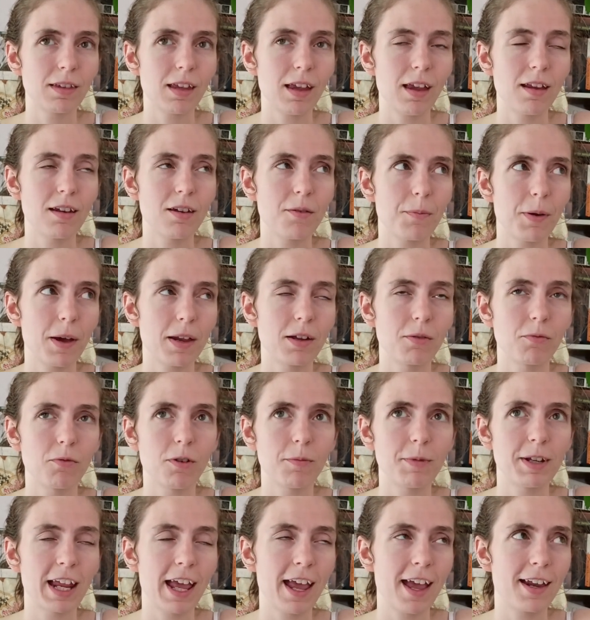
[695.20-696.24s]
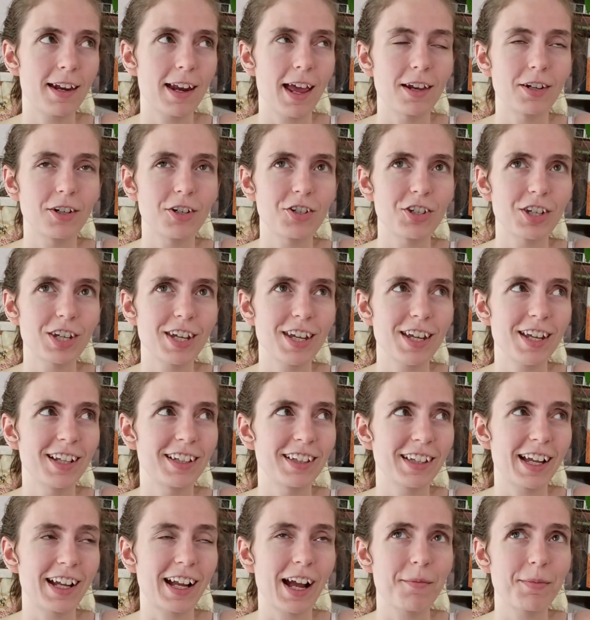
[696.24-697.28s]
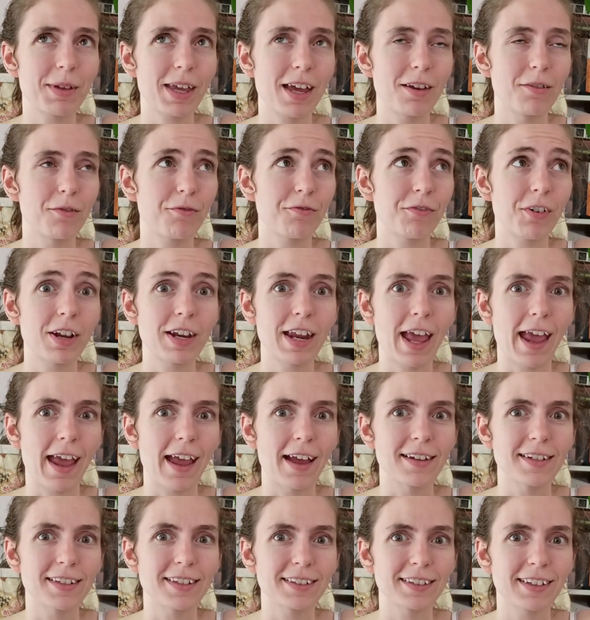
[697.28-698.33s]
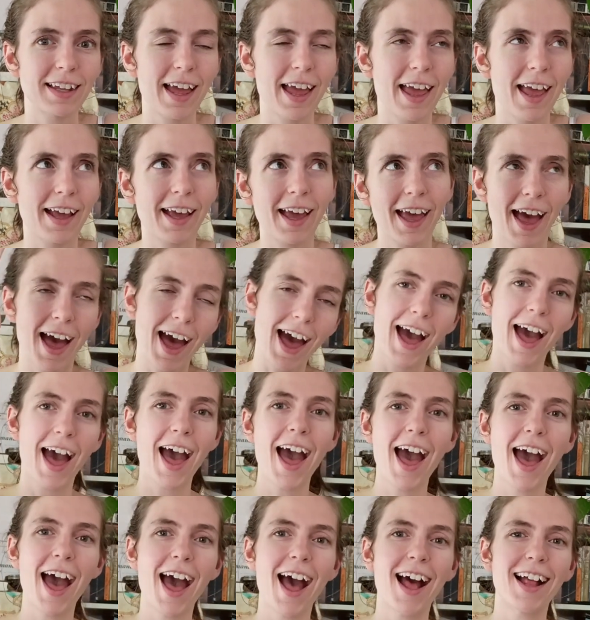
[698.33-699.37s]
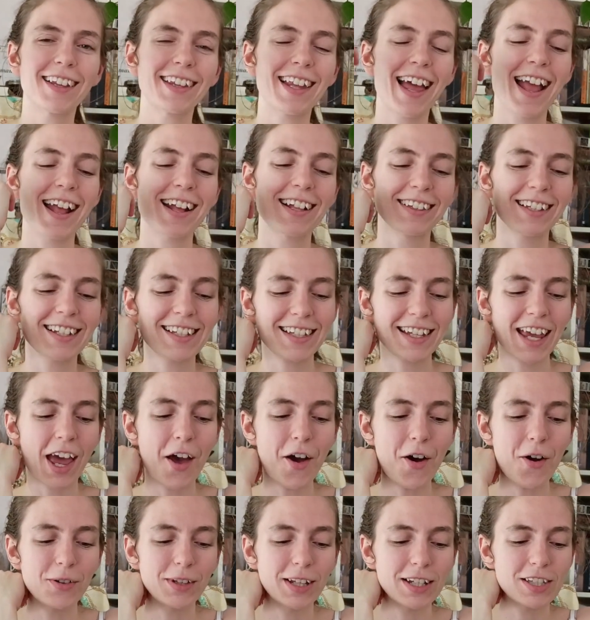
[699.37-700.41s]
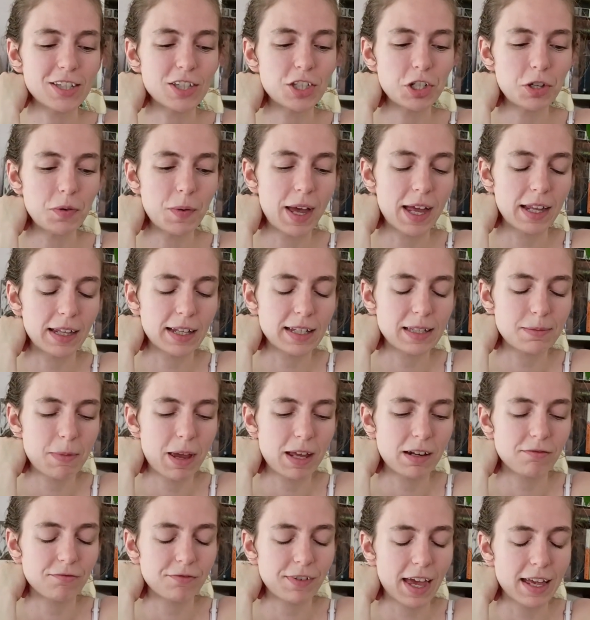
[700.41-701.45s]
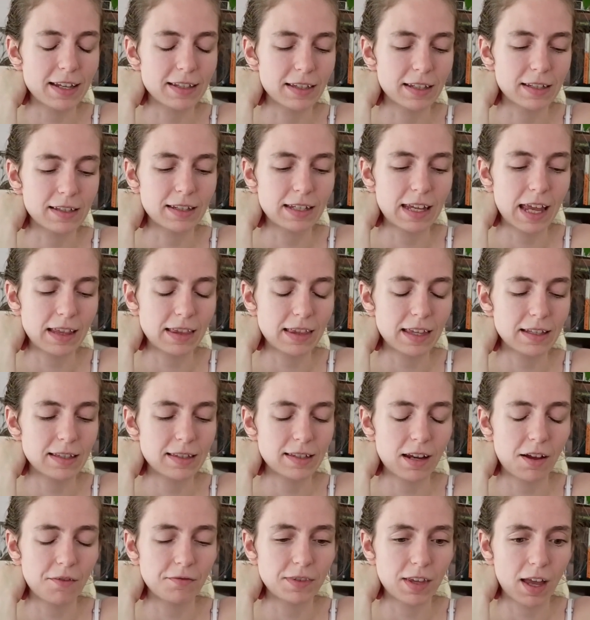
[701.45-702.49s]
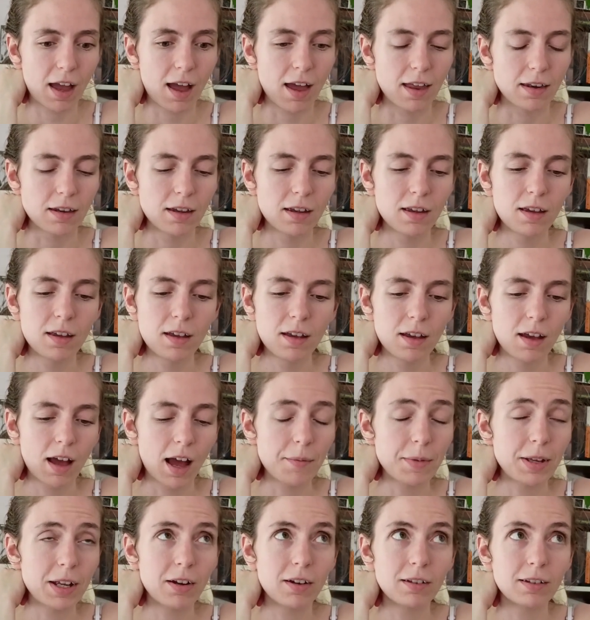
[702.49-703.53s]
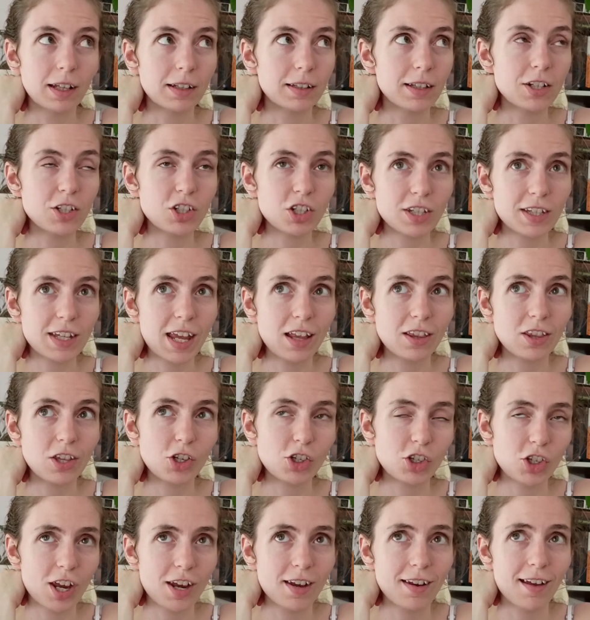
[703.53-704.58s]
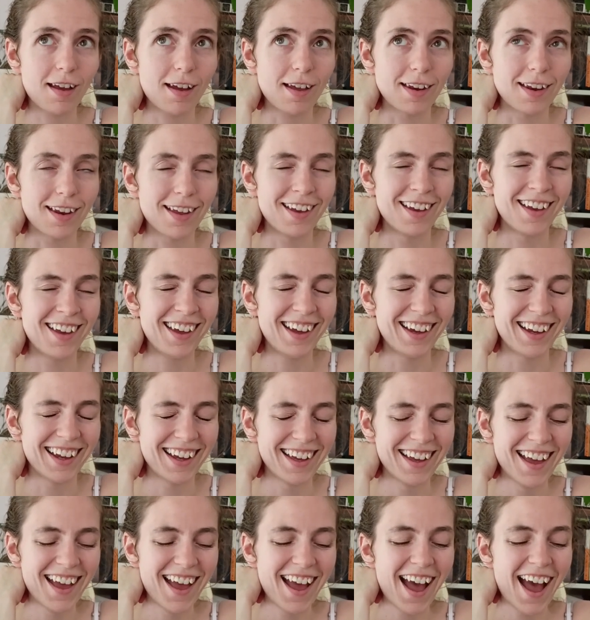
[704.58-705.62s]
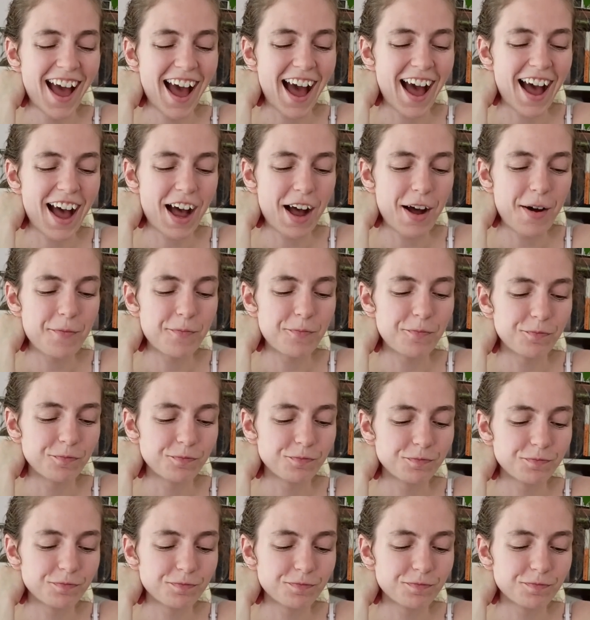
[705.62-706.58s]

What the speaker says: independent woman aunt energy. Like I'm getting fun aunt, like, like, let's go, let's do it, let's manifest, let's get this stuff done. I'm hearing like, let's just get this shit done. And